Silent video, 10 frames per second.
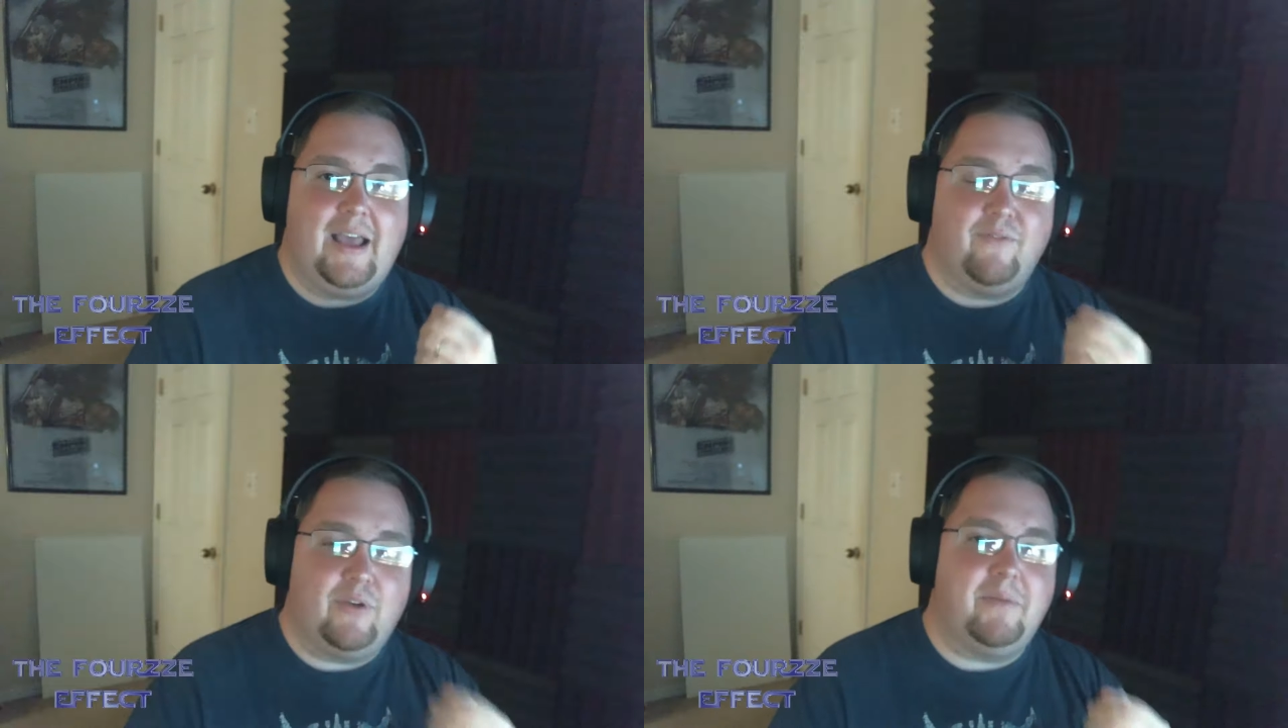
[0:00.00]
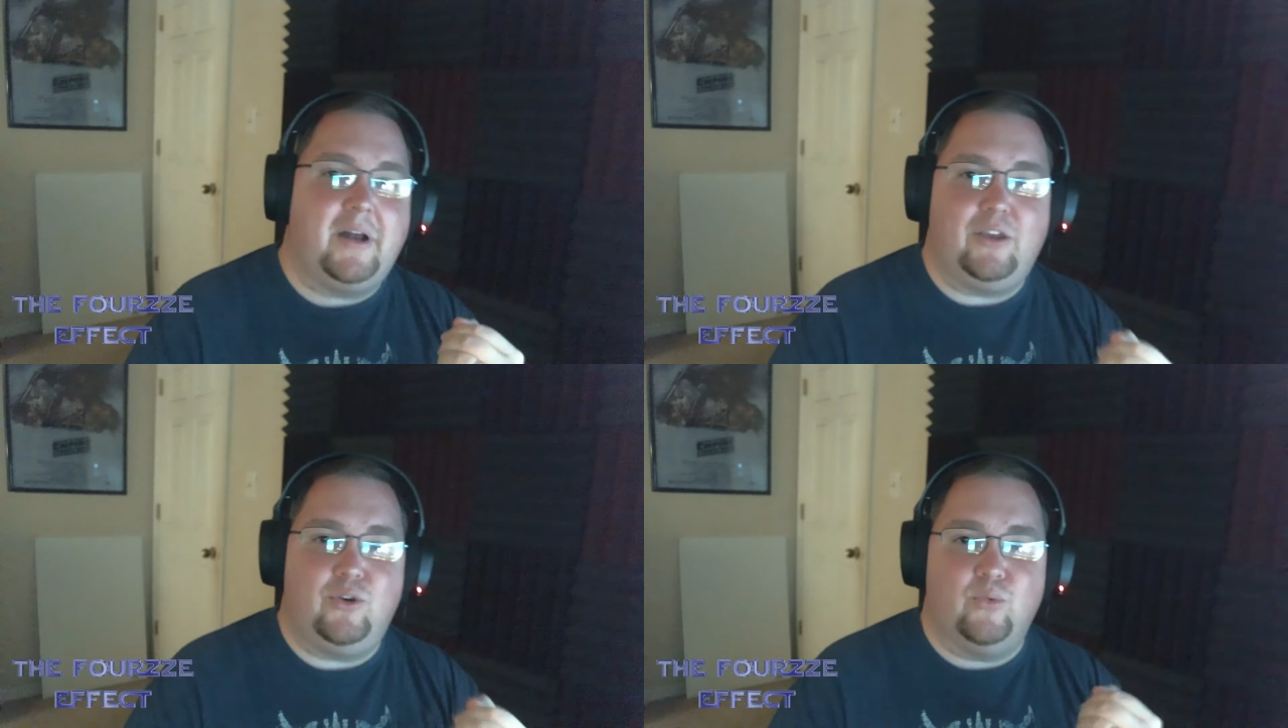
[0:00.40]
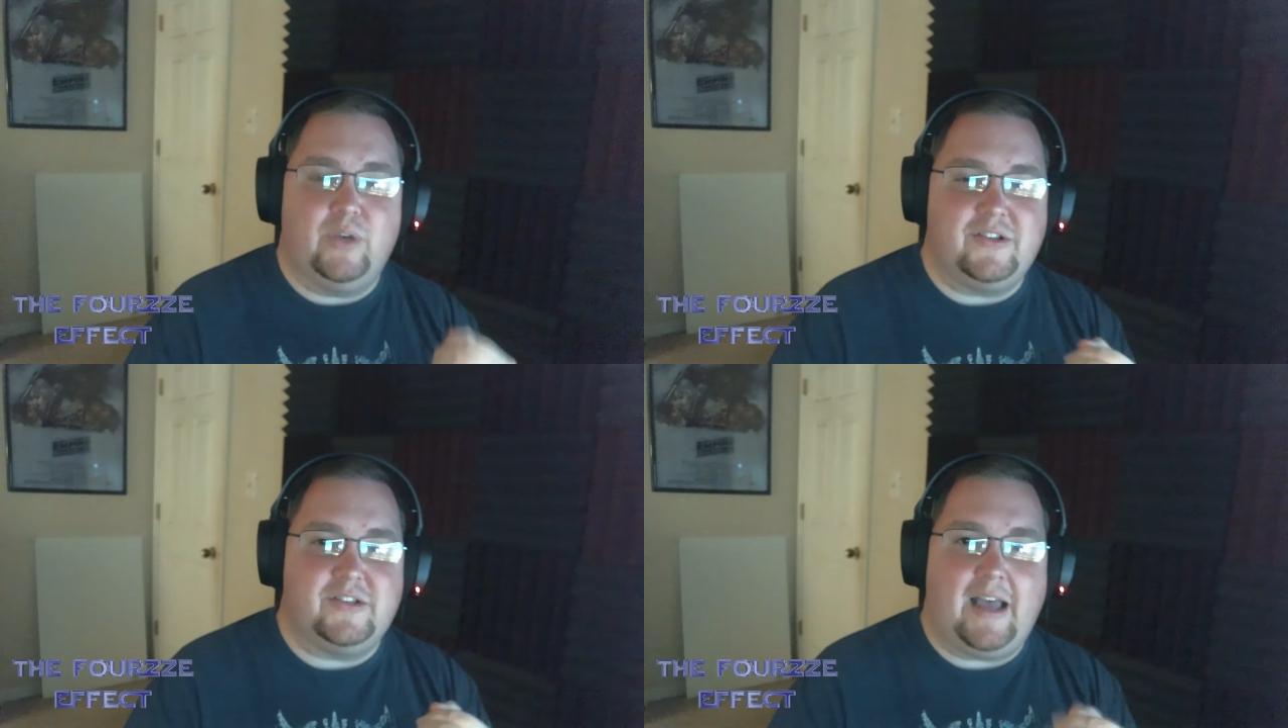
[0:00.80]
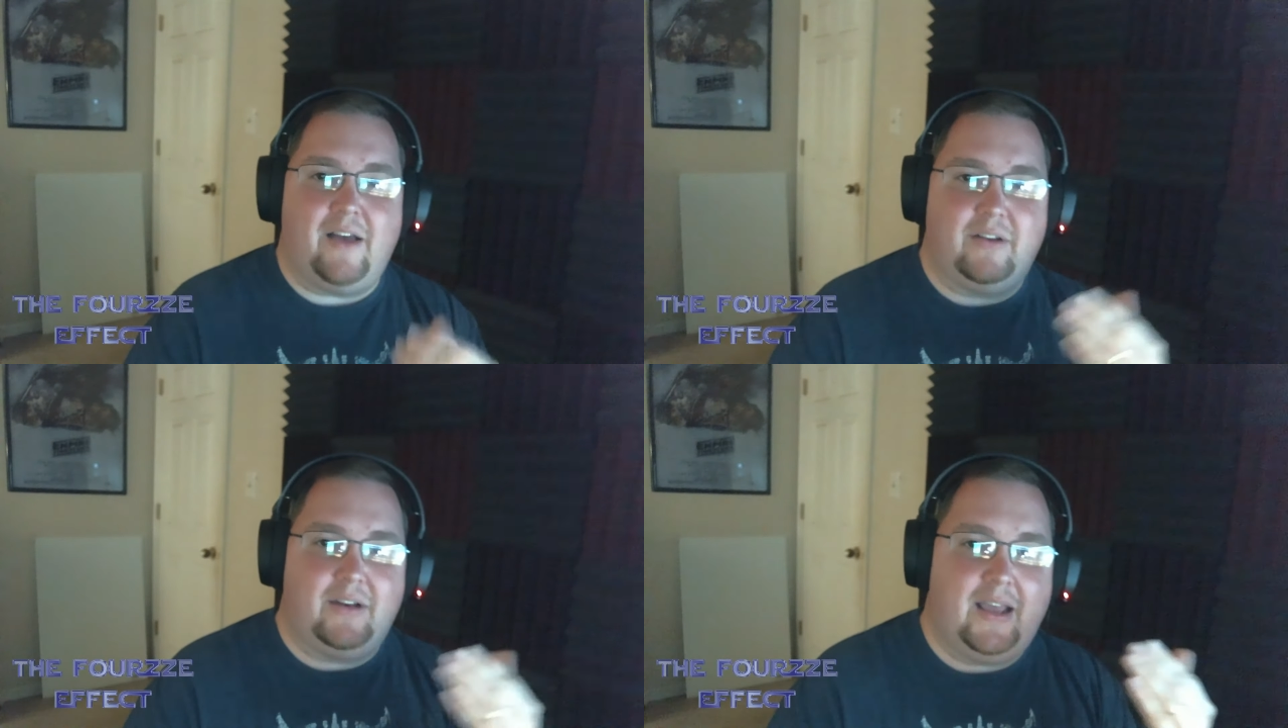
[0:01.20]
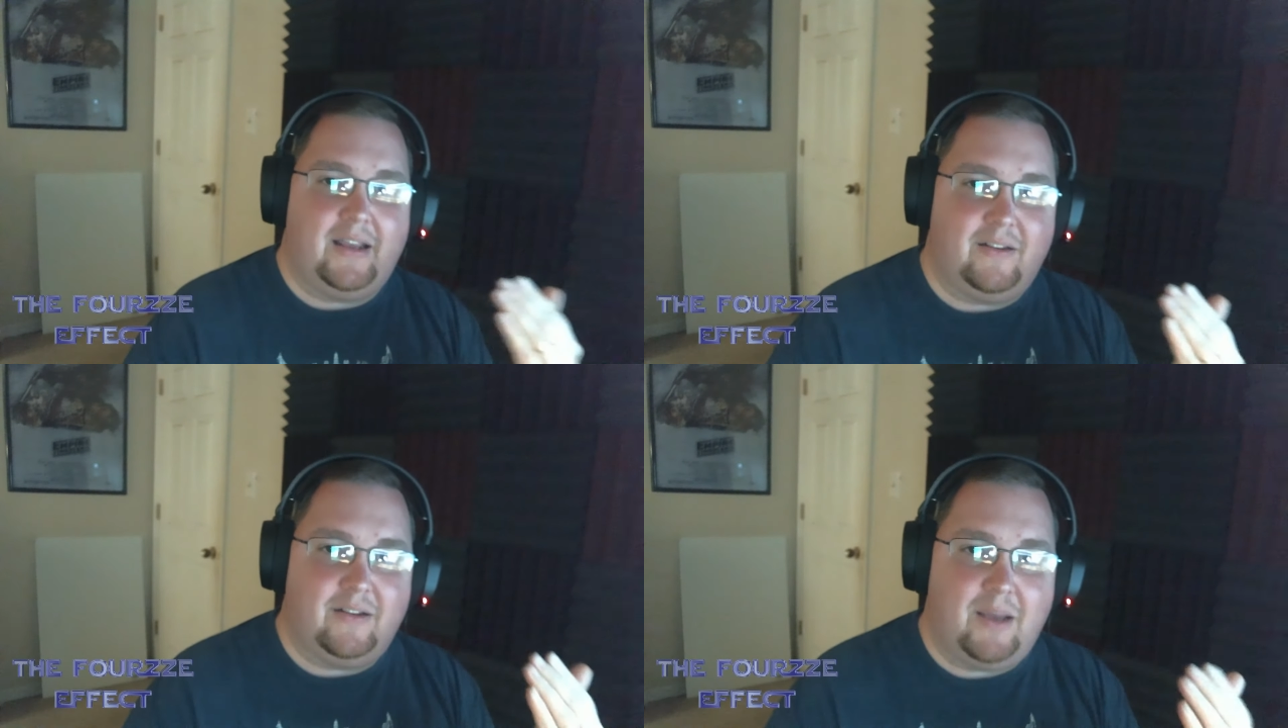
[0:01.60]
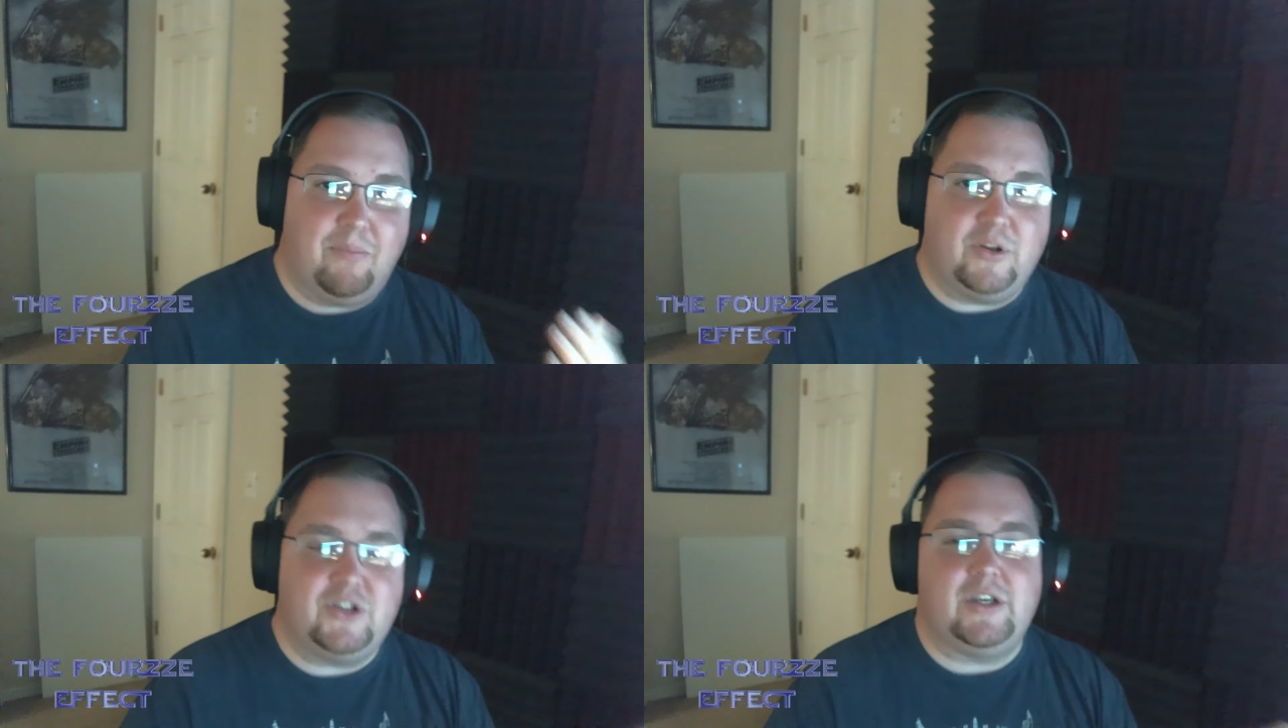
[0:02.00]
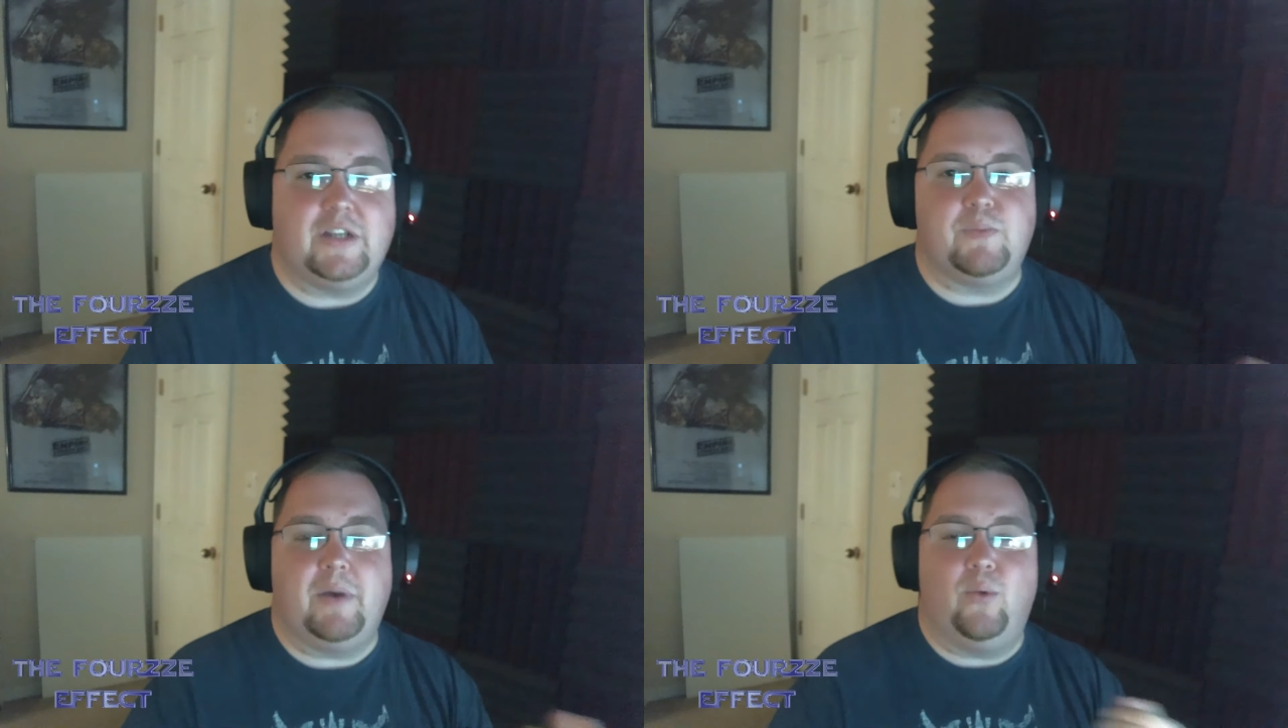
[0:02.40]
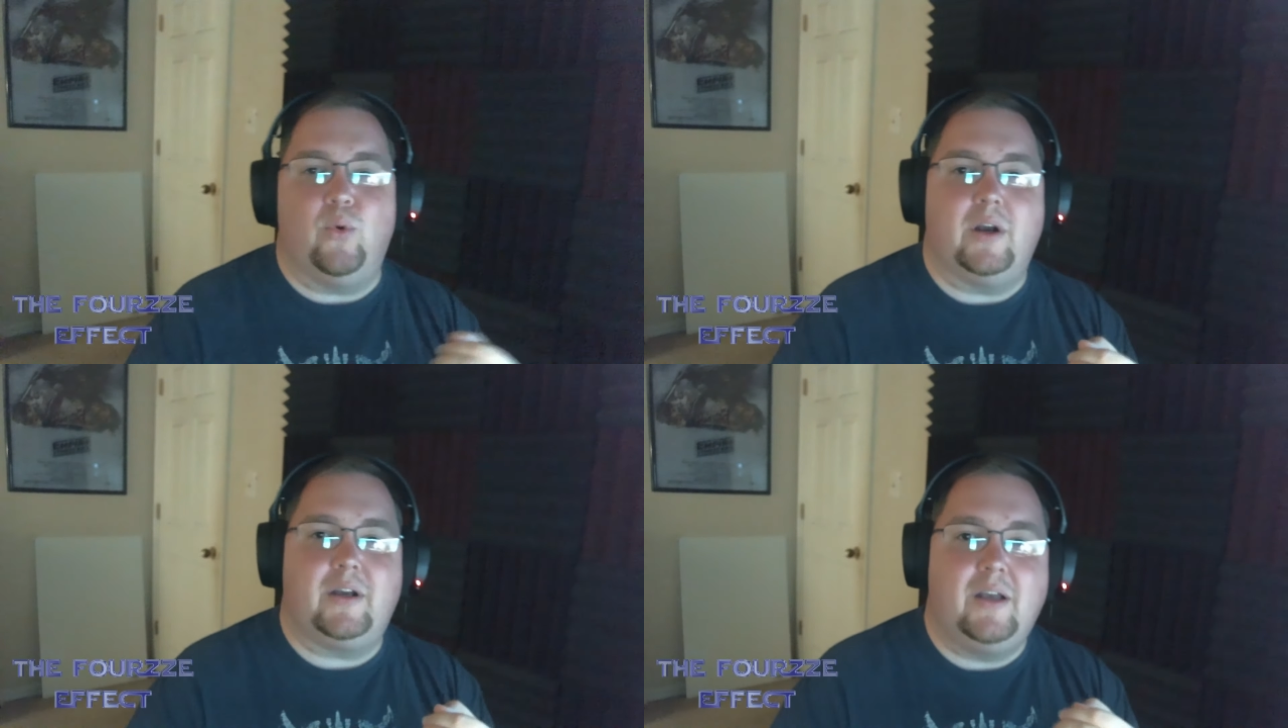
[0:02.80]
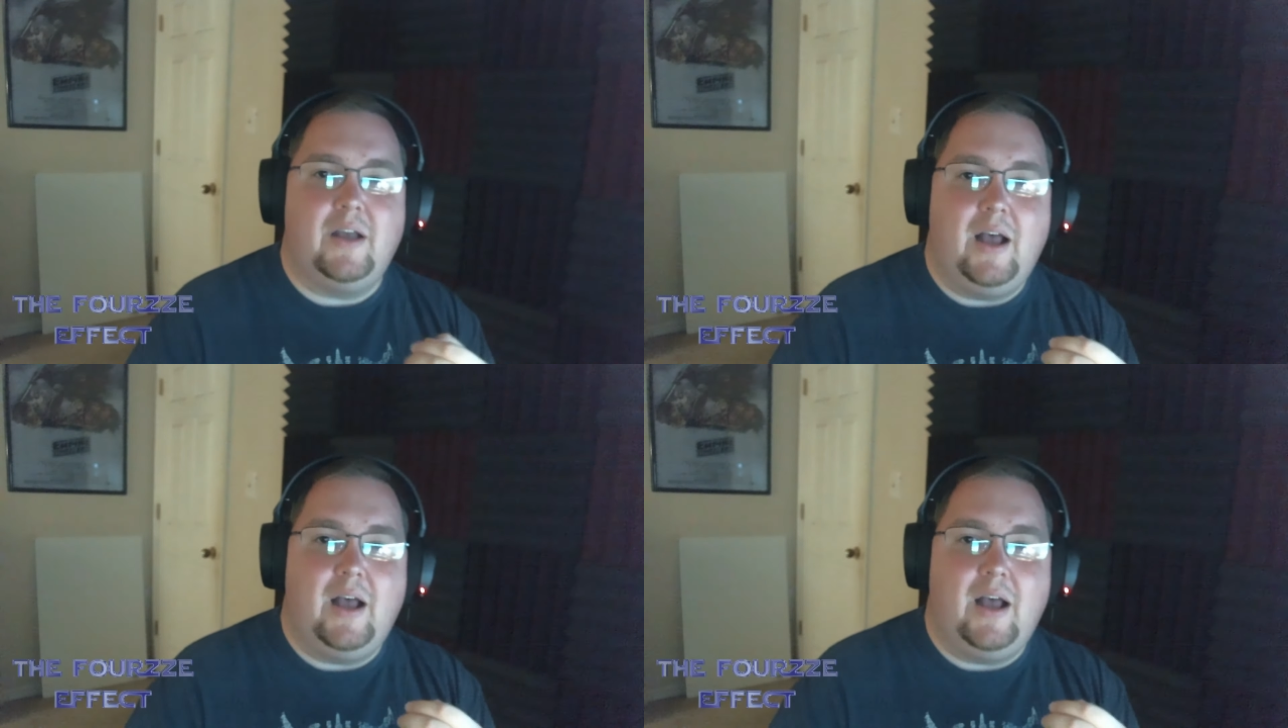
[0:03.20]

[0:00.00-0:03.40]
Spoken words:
everybody who reaches out and appreciates my work.